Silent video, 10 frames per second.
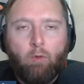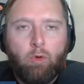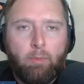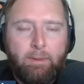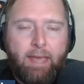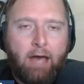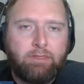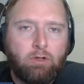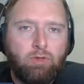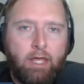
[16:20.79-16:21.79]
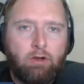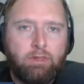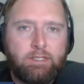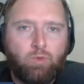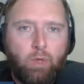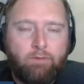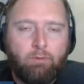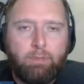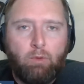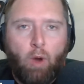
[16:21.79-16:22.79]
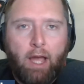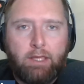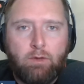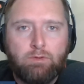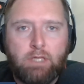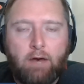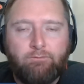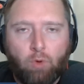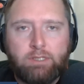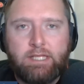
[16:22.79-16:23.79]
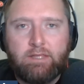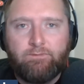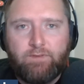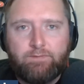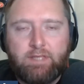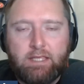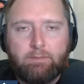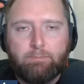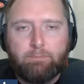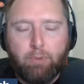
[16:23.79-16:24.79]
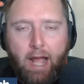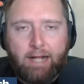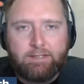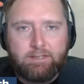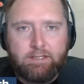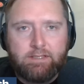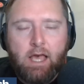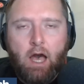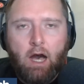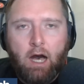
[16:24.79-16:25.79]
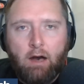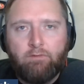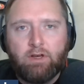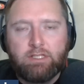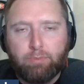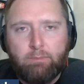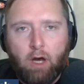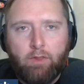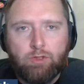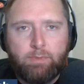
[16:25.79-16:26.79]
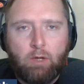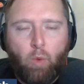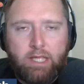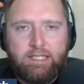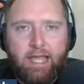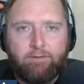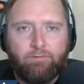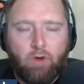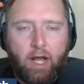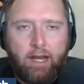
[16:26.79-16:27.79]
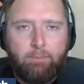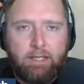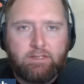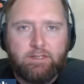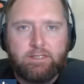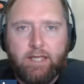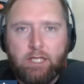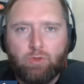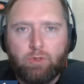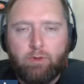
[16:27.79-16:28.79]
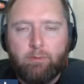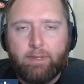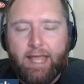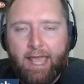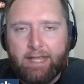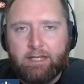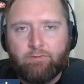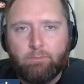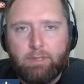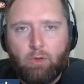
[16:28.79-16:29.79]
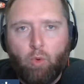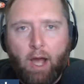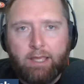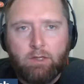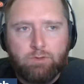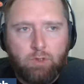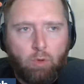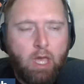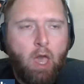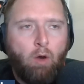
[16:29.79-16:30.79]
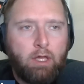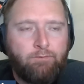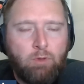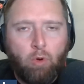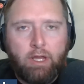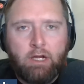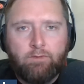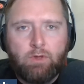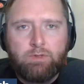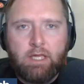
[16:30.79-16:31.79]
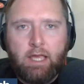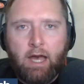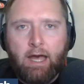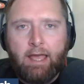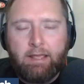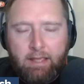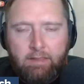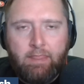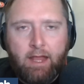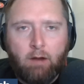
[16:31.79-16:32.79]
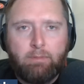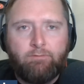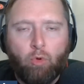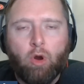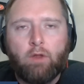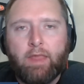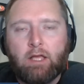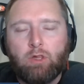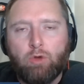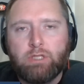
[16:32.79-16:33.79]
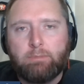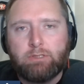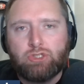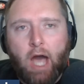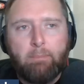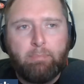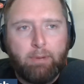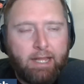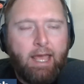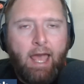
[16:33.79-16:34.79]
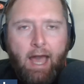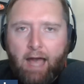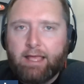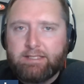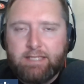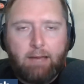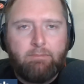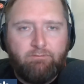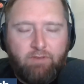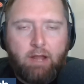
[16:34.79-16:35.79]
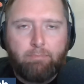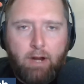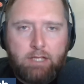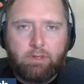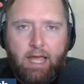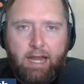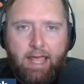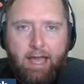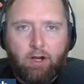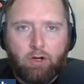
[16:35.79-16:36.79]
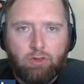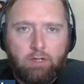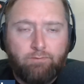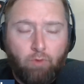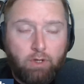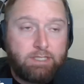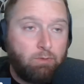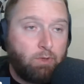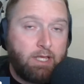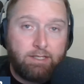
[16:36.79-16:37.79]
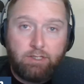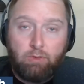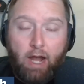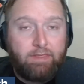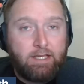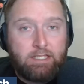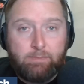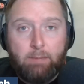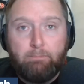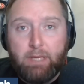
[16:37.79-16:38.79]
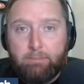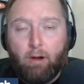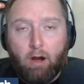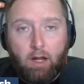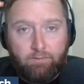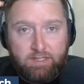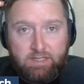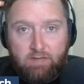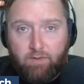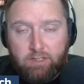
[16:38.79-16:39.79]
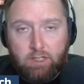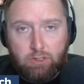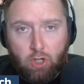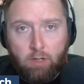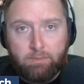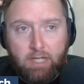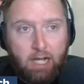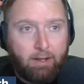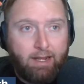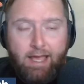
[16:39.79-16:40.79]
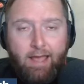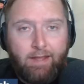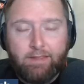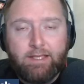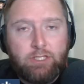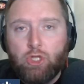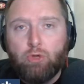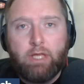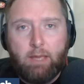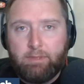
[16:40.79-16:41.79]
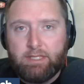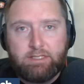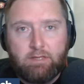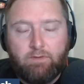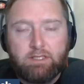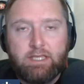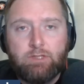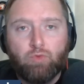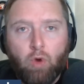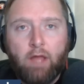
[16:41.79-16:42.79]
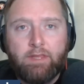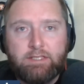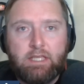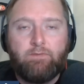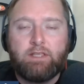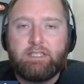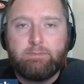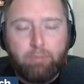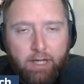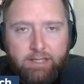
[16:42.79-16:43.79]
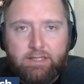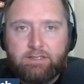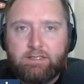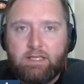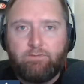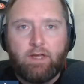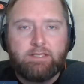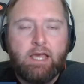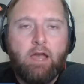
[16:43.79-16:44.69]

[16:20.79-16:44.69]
We'll be out there later this week for BYU's 14th and 15th practices of spring ball. Those will be a Wednesday and Friday based on the schedule that we have been handed from BYU. So we'll get a few more interviews in there before they close up shop. But like I said, I've been very impressed with Eddie Heckard and looking forward to seeing what he can do. I think he's going to be a big part of this defense. As you heard him talk about, nothing's new to him in this defense. He's run this defense. He's played in this defense